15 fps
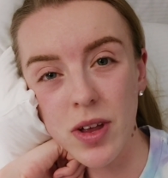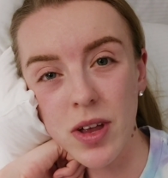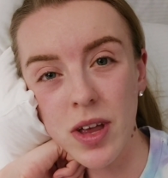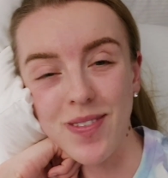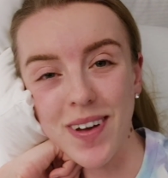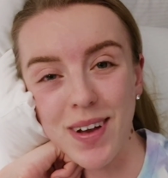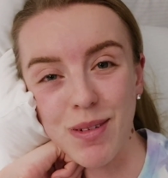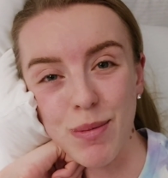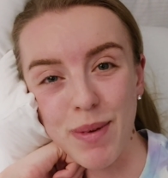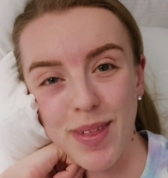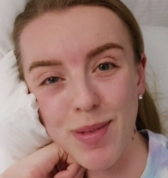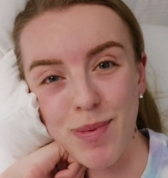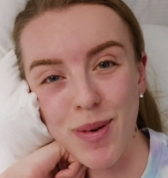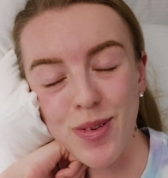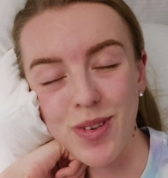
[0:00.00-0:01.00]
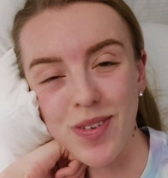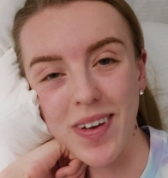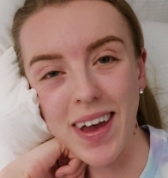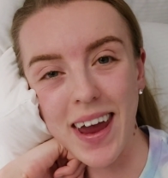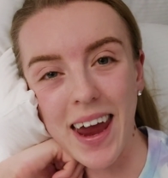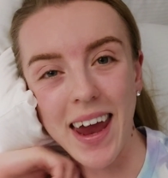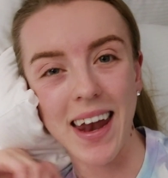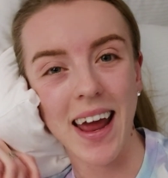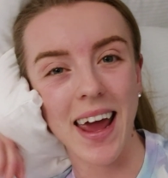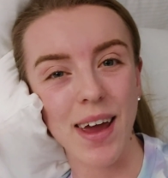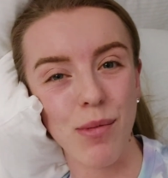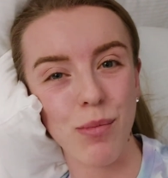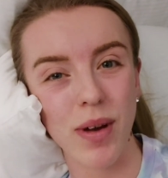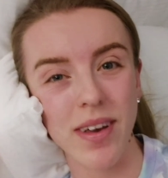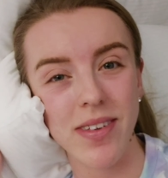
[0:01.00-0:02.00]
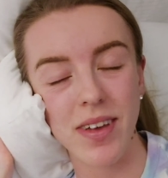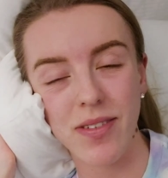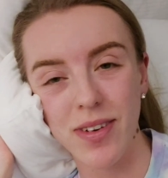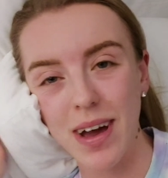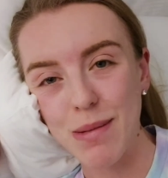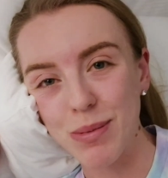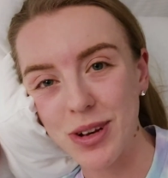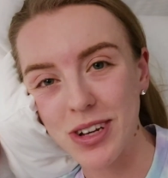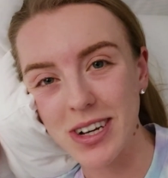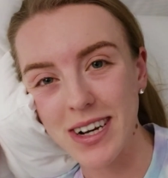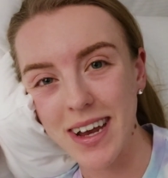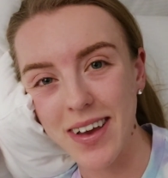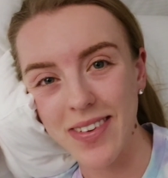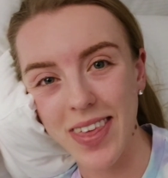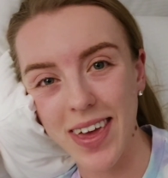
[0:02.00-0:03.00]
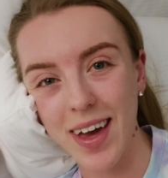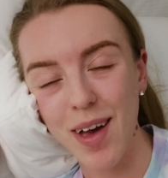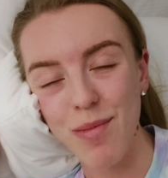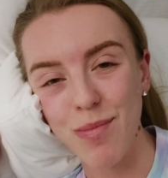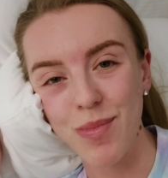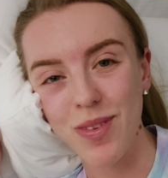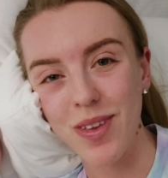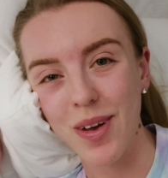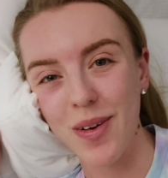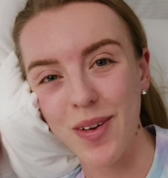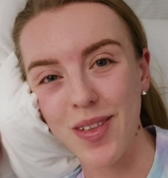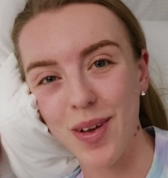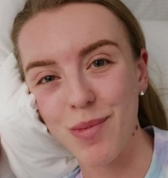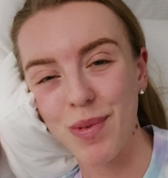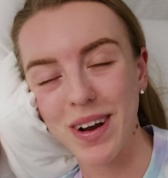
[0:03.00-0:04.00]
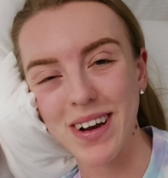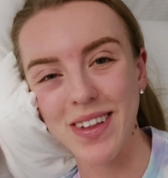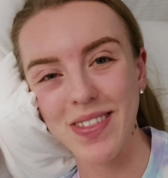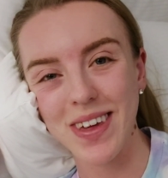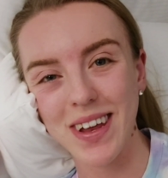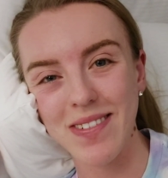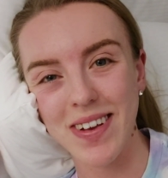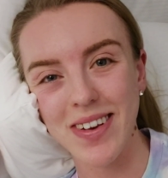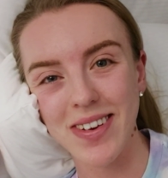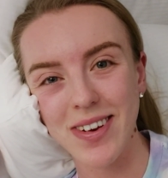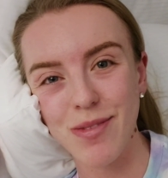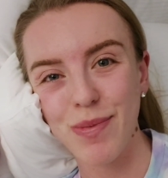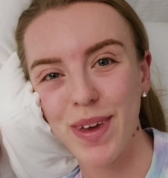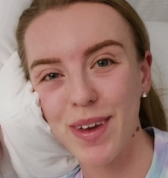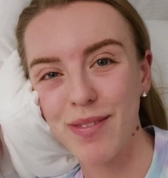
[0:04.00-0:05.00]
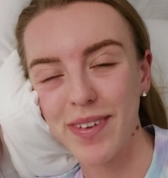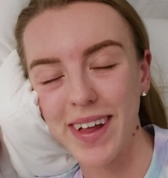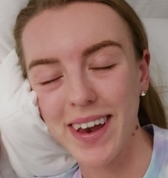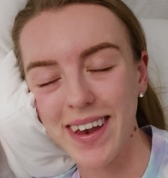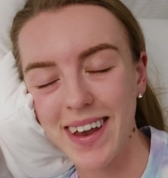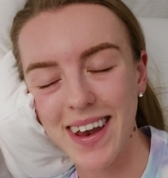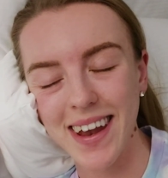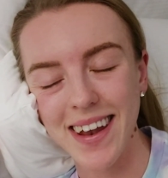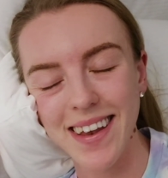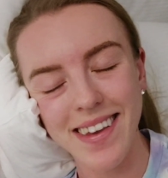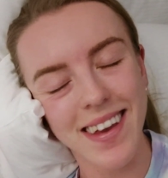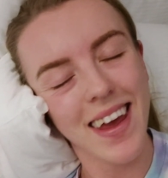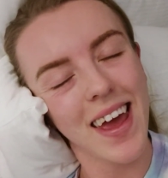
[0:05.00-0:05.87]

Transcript: It's finally we made the most of it, and I embrace every opportunity as they come, so it's all part of the adventure of being a flight attendant.